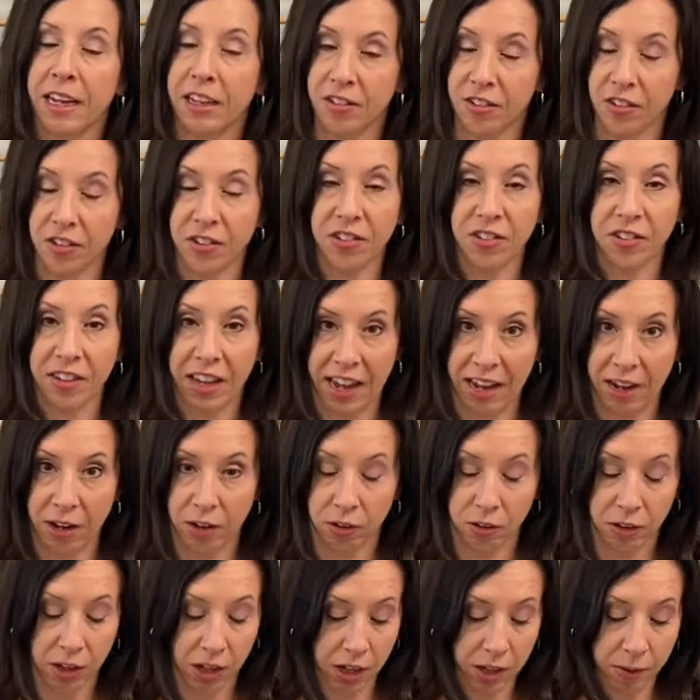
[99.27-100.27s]
do is a
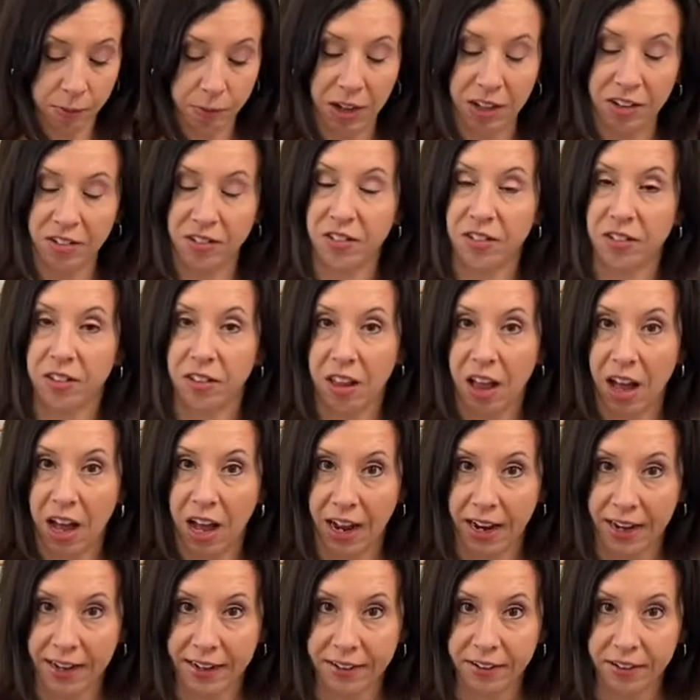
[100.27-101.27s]
scale, a
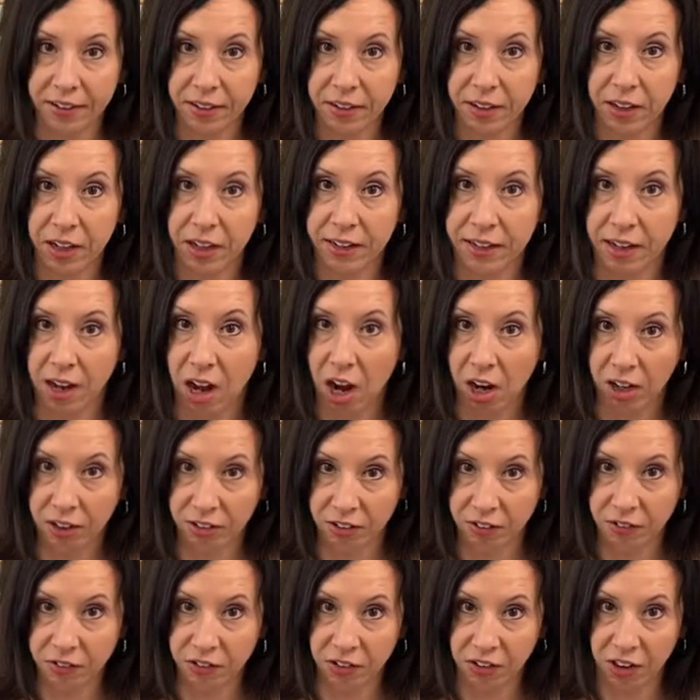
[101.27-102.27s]
slide, an
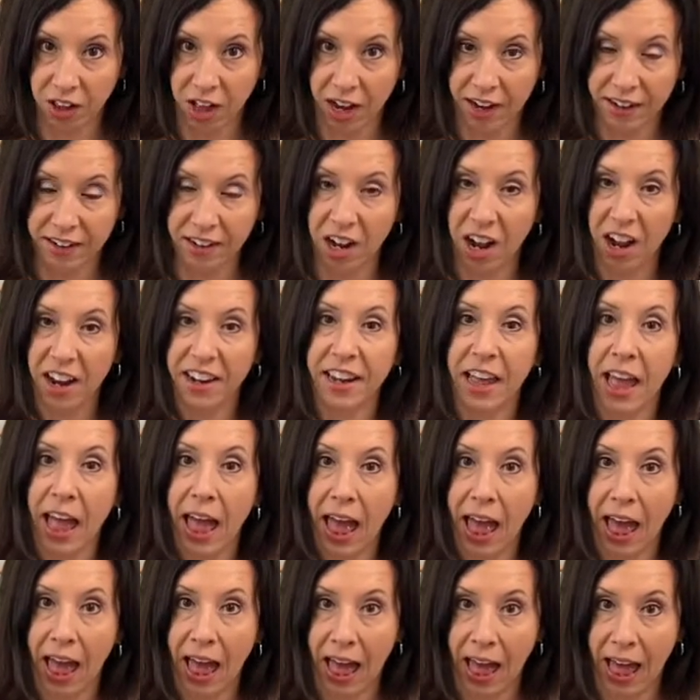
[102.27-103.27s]
octave slide on
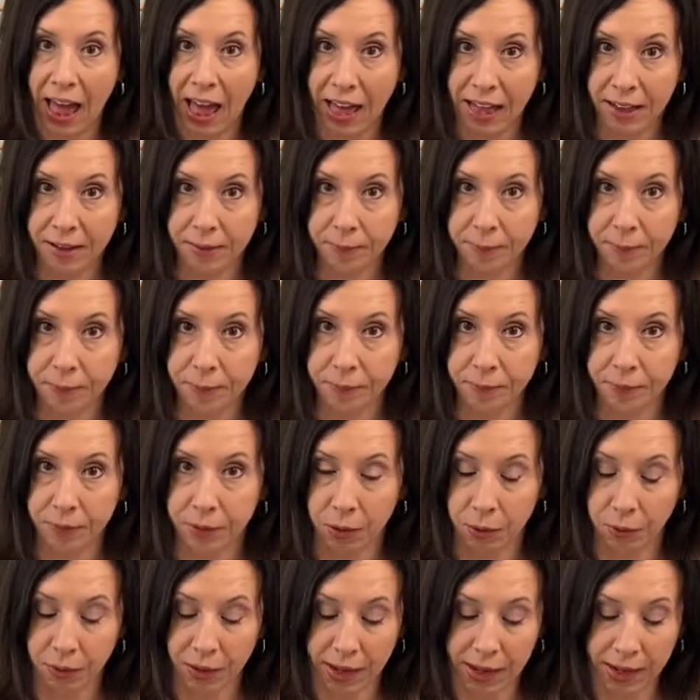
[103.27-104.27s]
A,
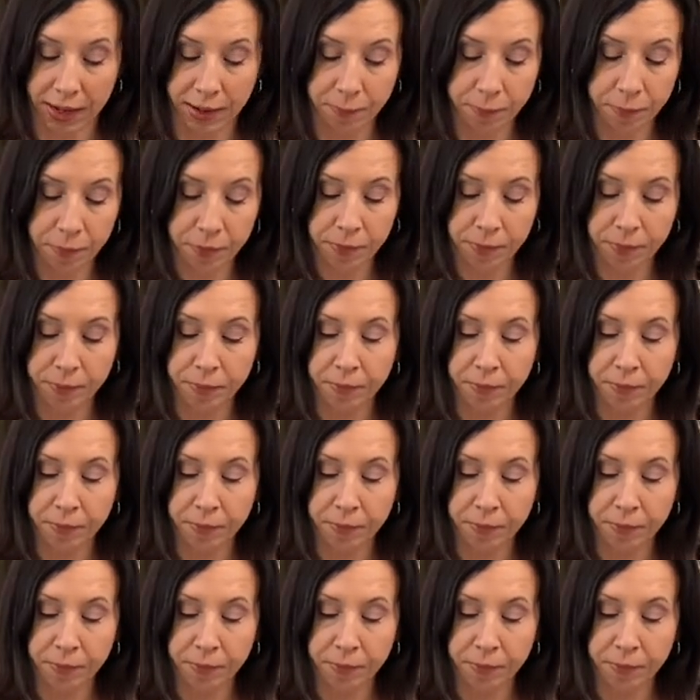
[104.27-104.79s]
okay?